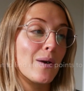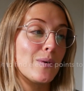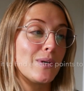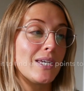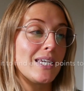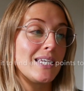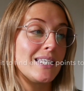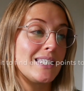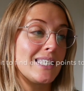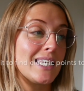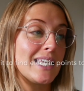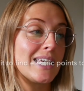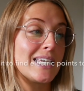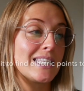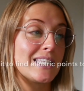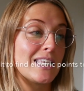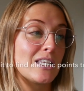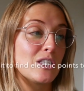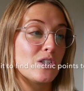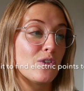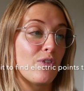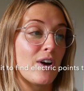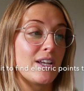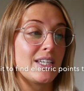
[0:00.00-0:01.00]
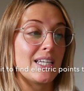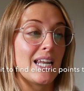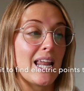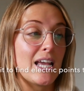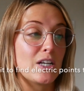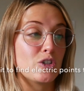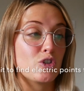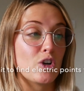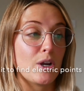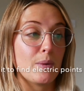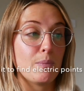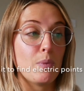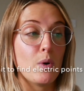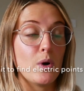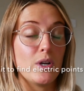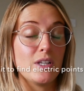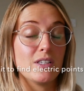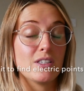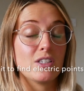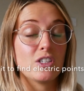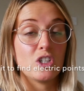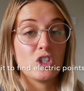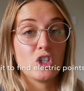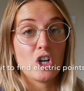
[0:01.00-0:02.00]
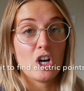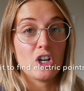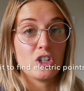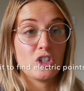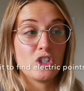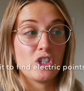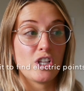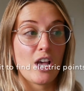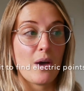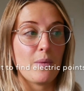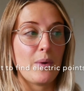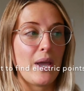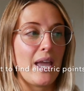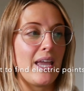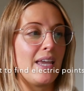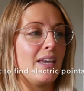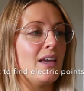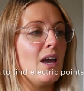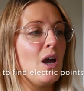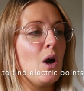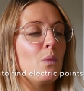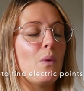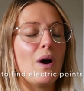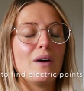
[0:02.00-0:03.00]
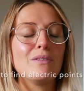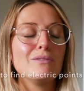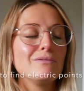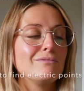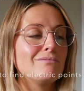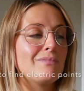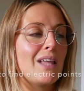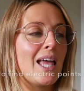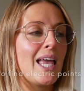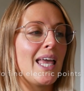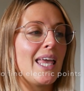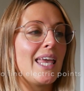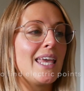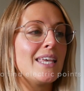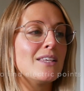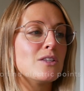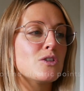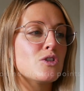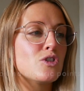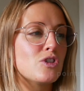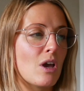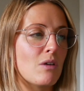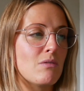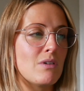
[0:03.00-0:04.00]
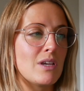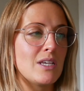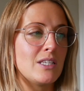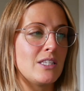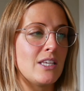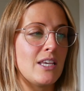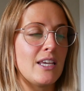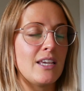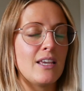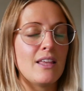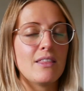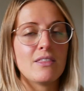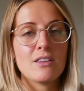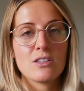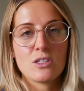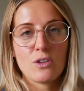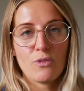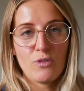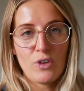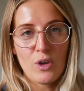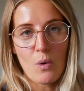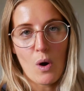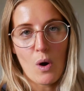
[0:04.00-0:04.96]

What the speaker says: easy is it to find electric points to charge Zoe? Well, it's so easy. There's a few